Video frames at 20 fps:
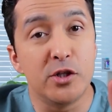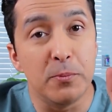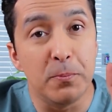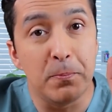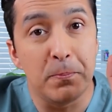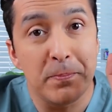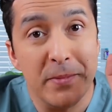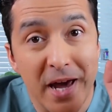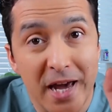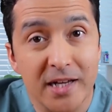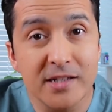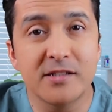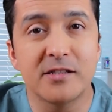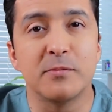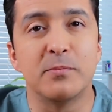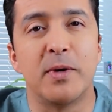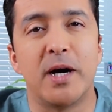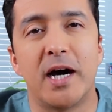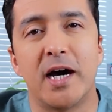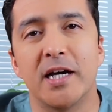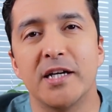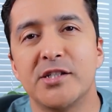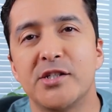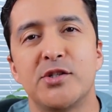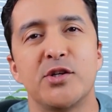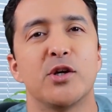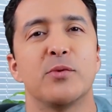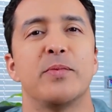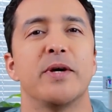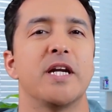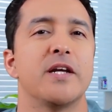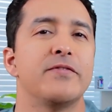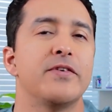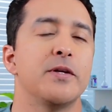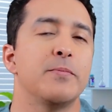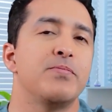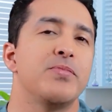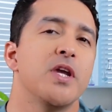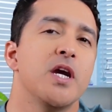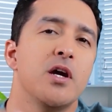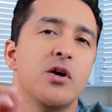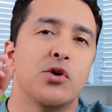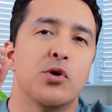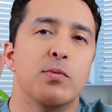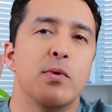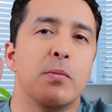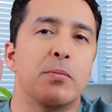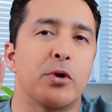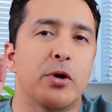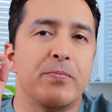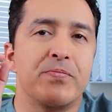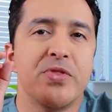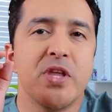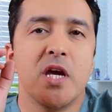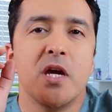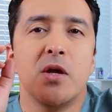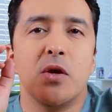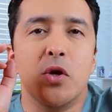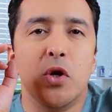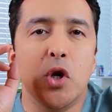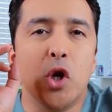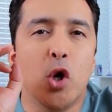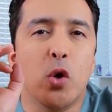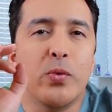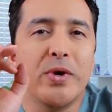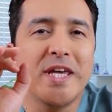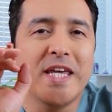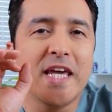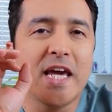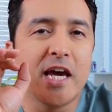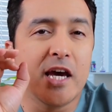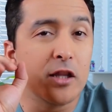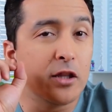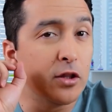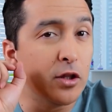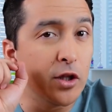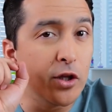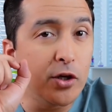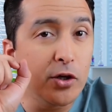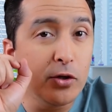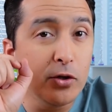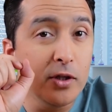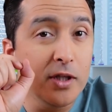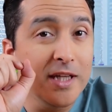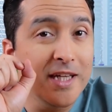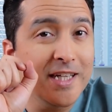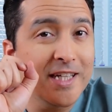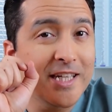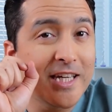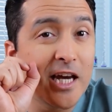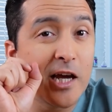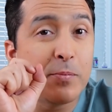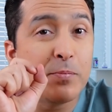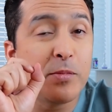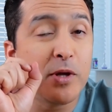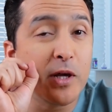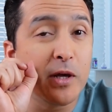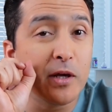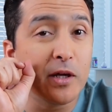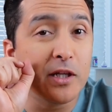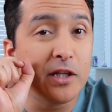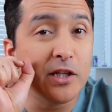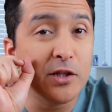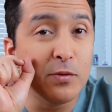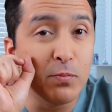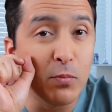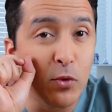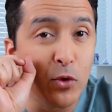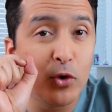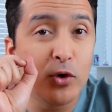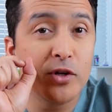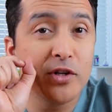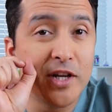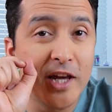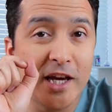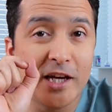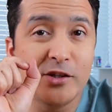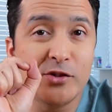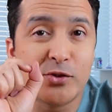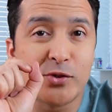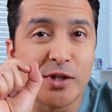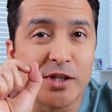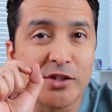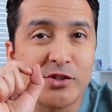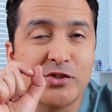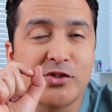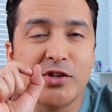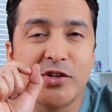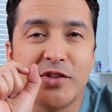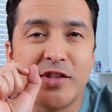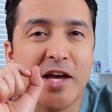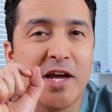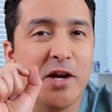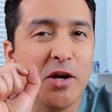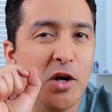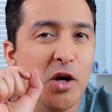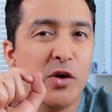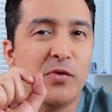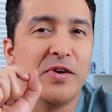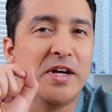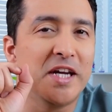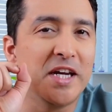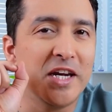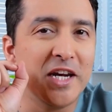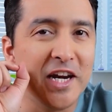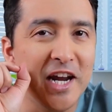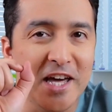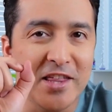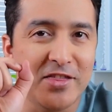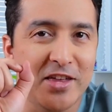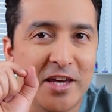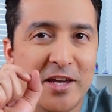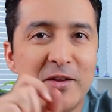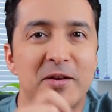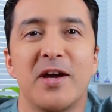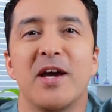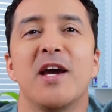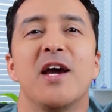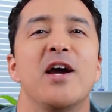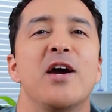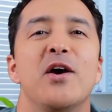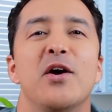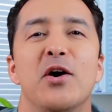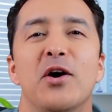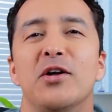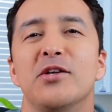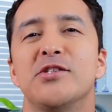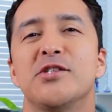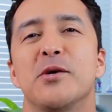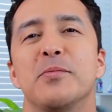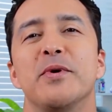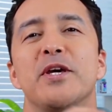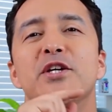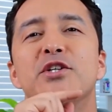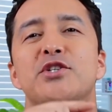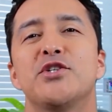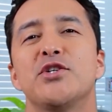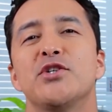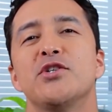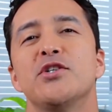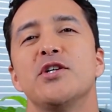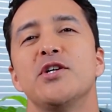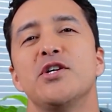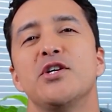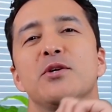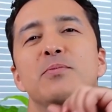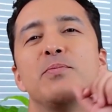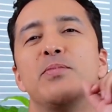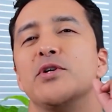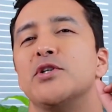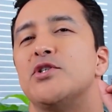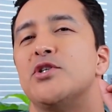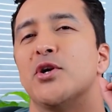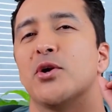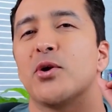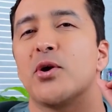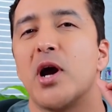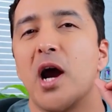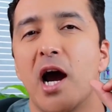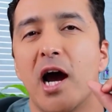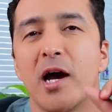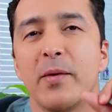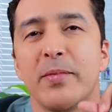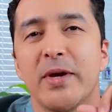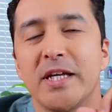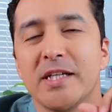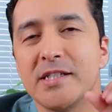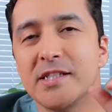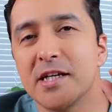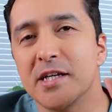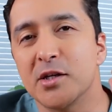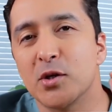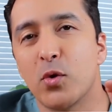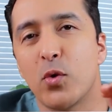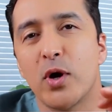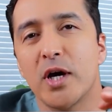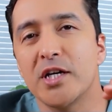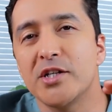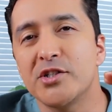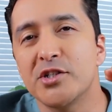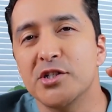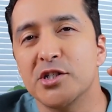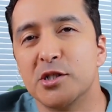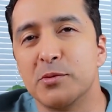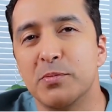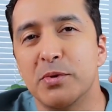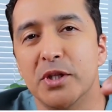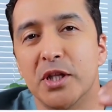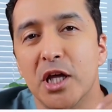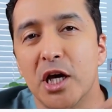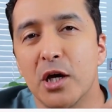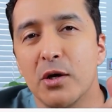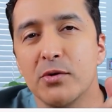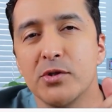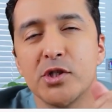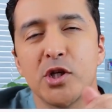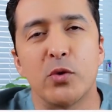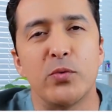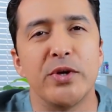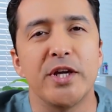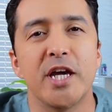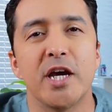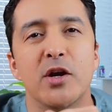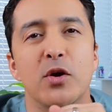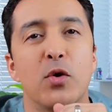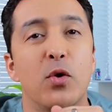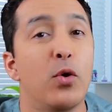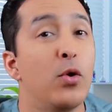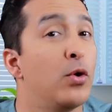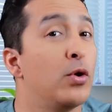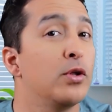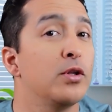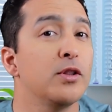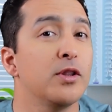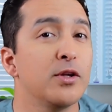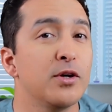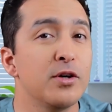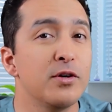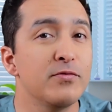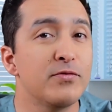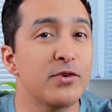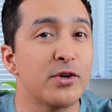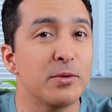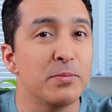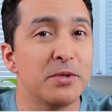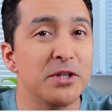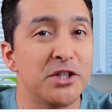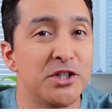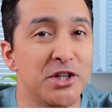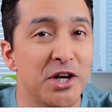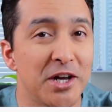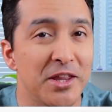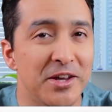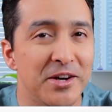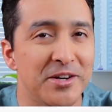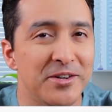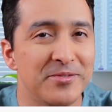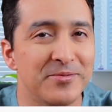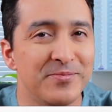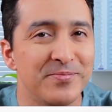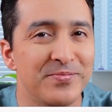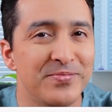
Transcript: to maximize your benefit. Remember, knowing a little can be more dangerous than knowing nothing. Also, make sure you put your comments and questions below so we can all learn from each other.